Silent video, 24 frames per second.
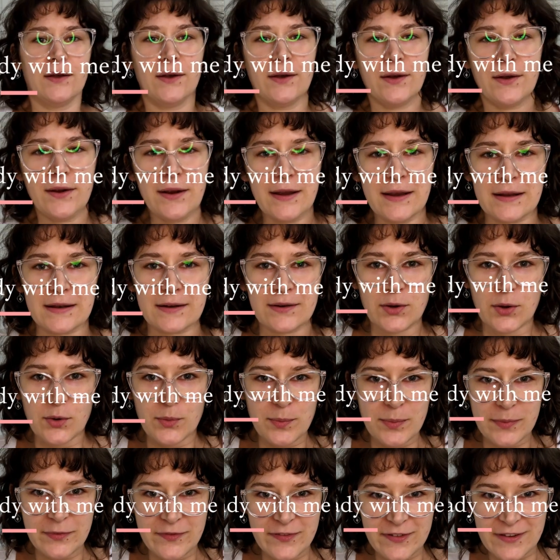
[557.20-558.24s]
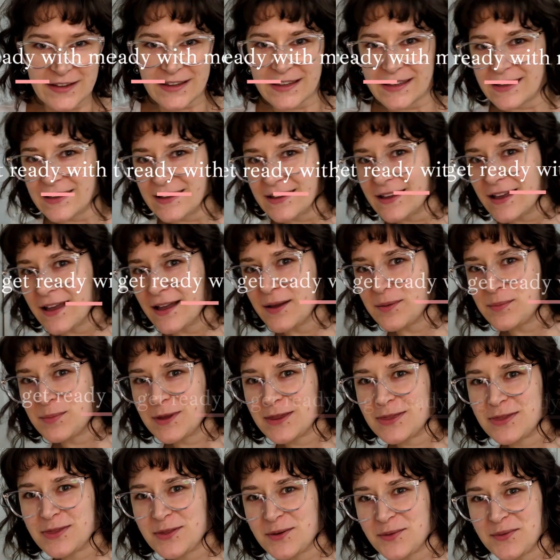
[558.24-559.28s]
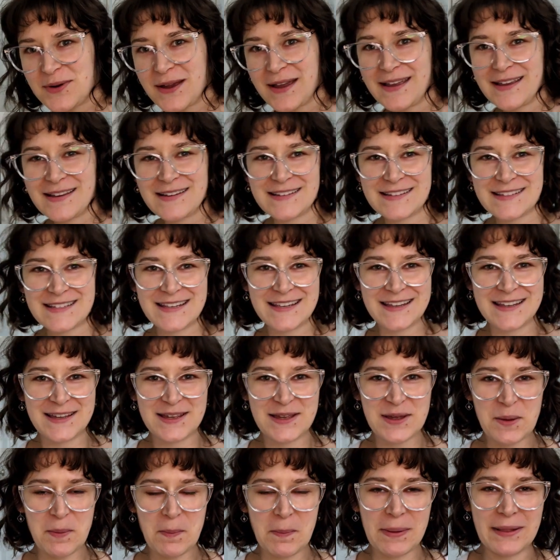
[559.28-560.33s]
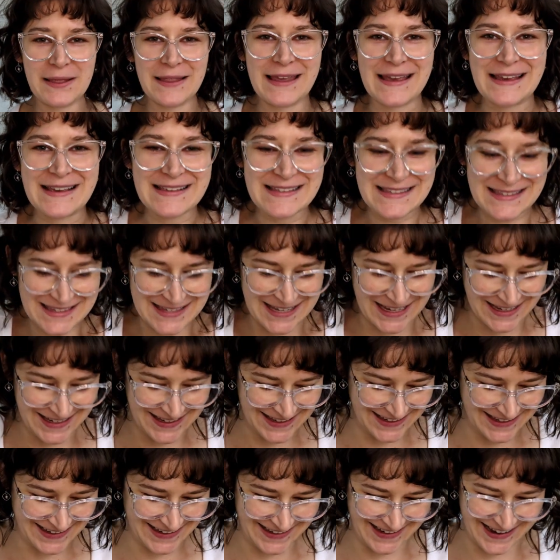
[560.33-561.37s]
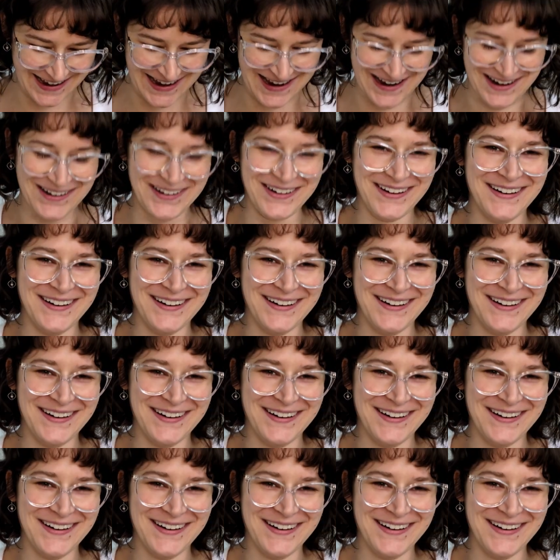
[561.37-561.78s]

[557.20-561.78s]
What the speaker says: All right, hopefully I'm in the right place here.